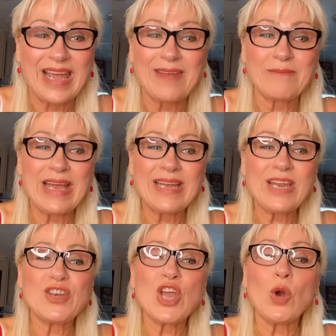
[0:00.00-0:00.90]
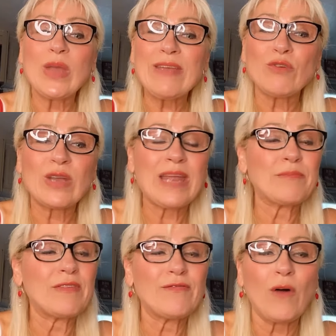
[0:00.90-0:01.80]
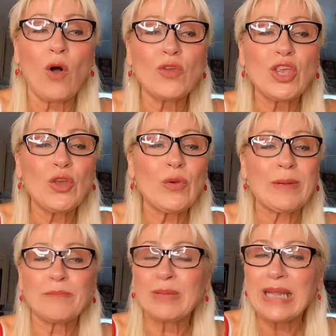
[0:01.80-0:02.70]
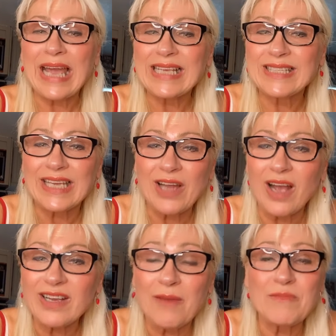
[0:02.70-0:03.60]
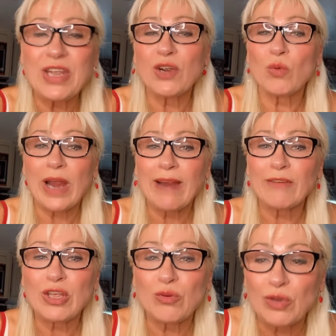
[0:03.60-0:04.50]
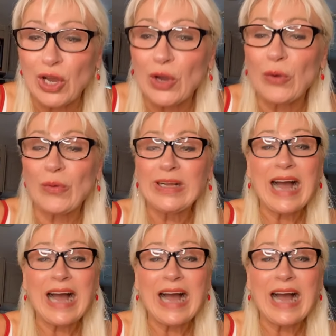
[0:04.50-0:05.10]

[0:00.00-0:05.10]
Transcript: Amen. No evil can befall you, and plagues cannot come near wherever you go.